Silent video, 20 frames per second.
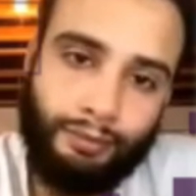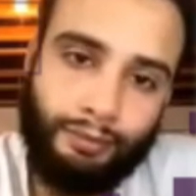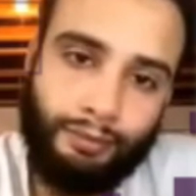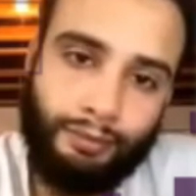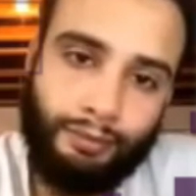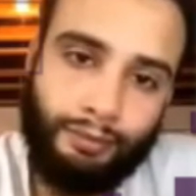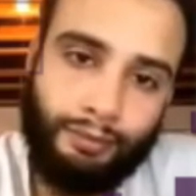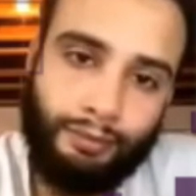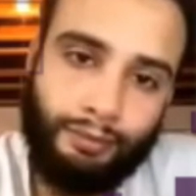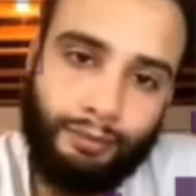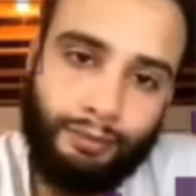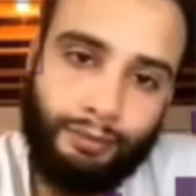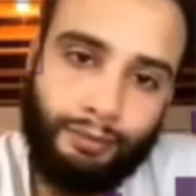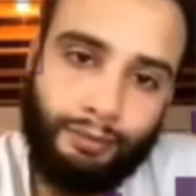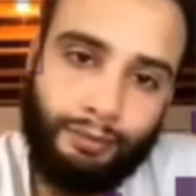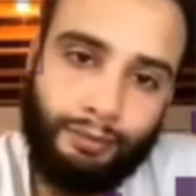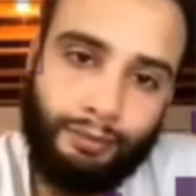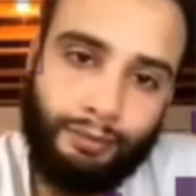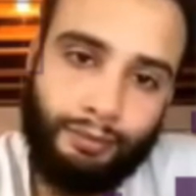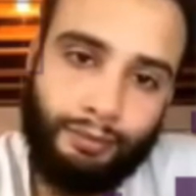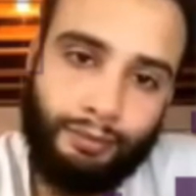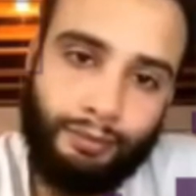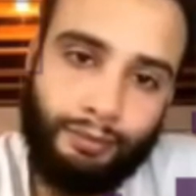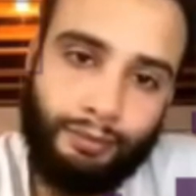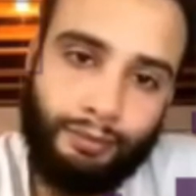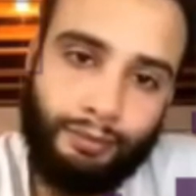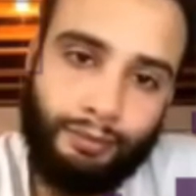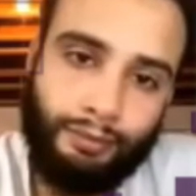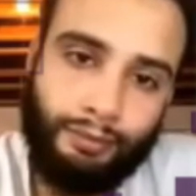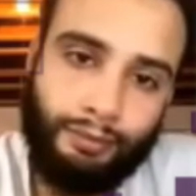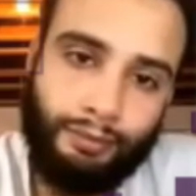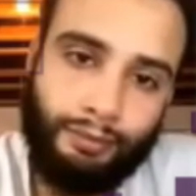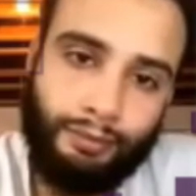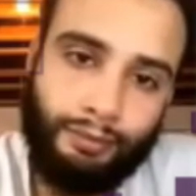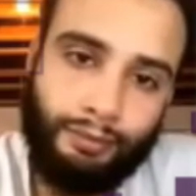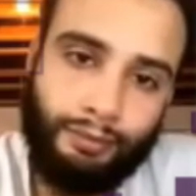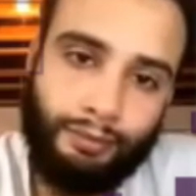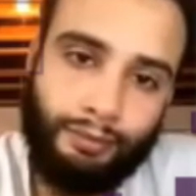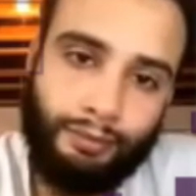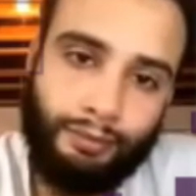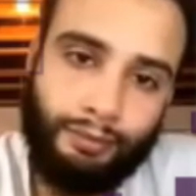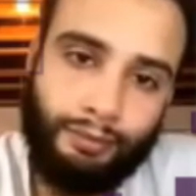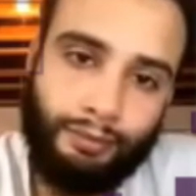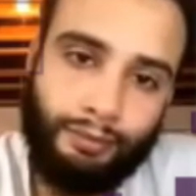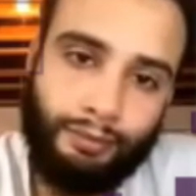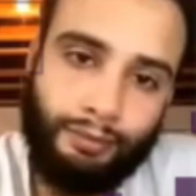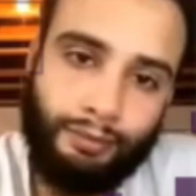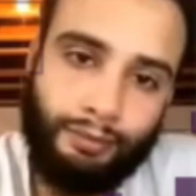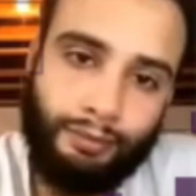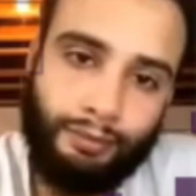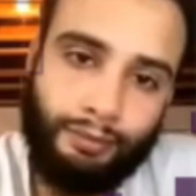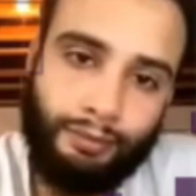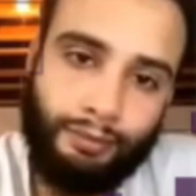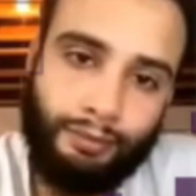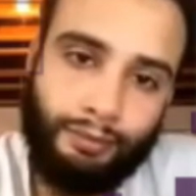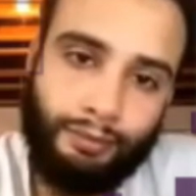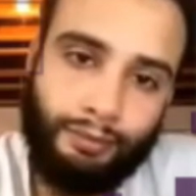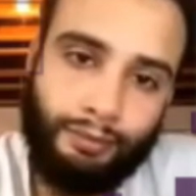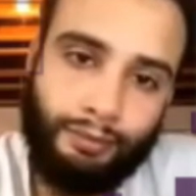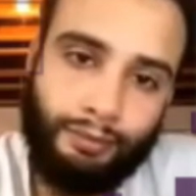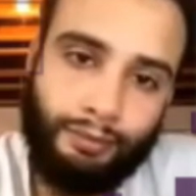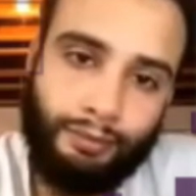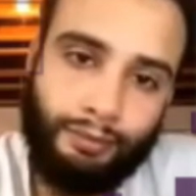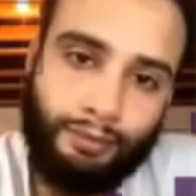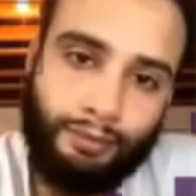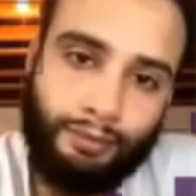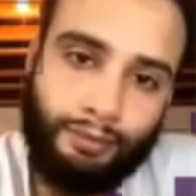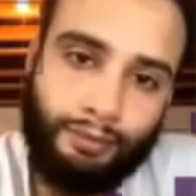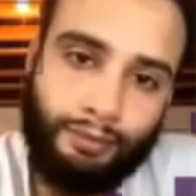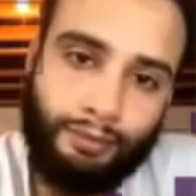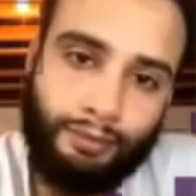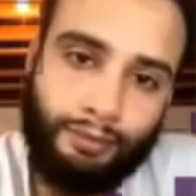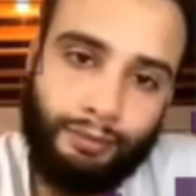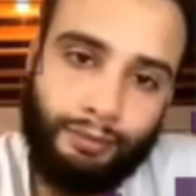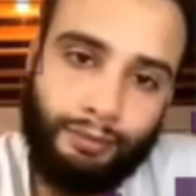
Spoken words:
No words are spoken by the person on screen.